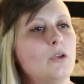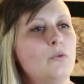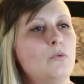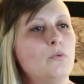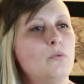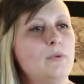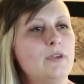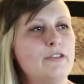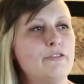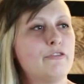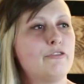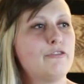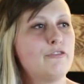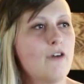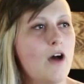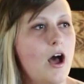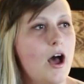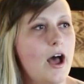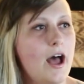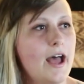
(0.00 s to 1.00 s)
we
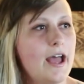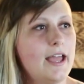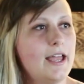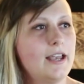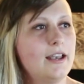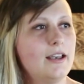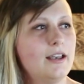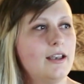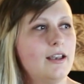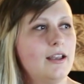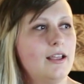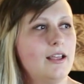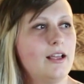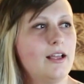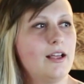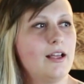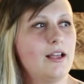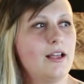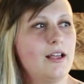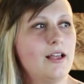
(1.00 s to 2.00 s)
fought
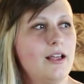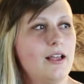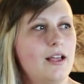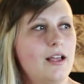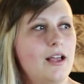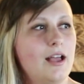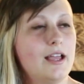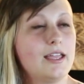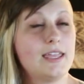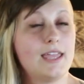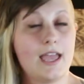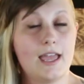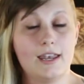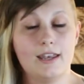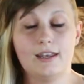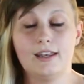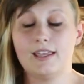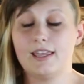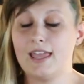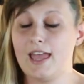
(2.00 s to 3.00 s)
again
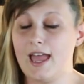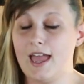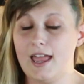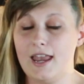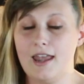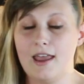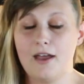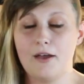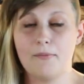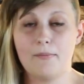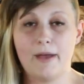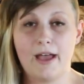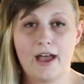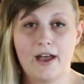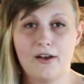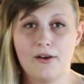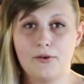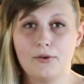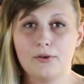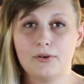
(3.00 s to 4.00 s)
and again
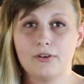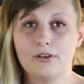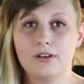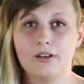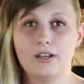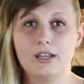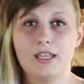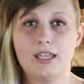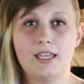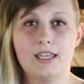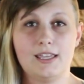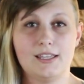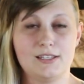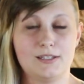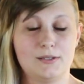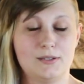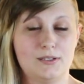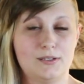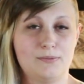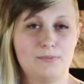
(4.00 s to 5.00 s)
about
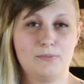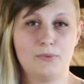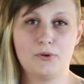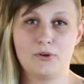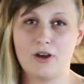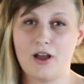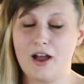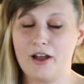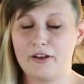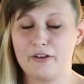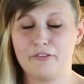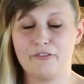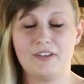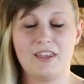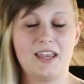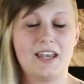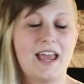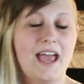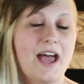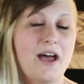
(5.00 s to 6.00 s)
his
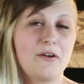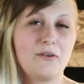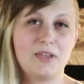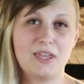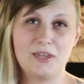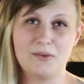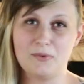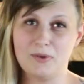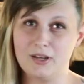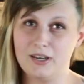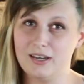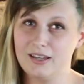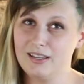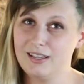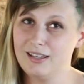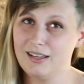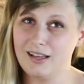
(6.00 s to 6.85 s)
pornography and how he would